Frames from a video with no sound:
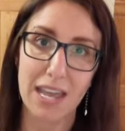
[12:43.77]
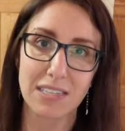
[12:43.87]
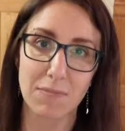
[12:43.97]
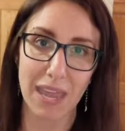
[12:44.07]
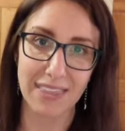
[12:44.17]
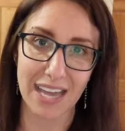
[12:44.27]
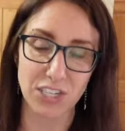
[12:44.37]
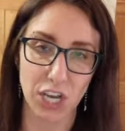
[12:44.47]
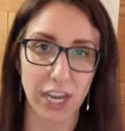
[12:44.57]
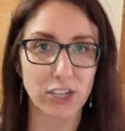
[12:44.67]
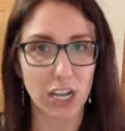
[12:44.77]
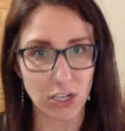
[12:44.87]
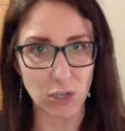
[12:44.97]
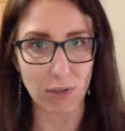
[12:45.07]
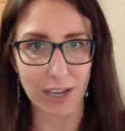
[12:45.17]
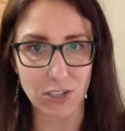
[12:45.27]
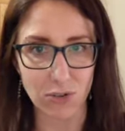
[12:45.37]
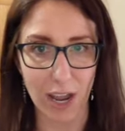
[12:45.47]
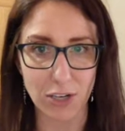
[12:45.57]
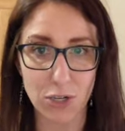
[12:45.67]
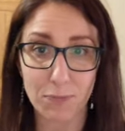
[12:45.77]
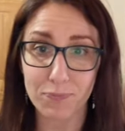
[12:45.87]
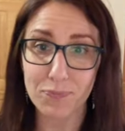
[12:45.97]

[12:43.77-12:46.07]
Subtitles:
to make that change and do that stretch.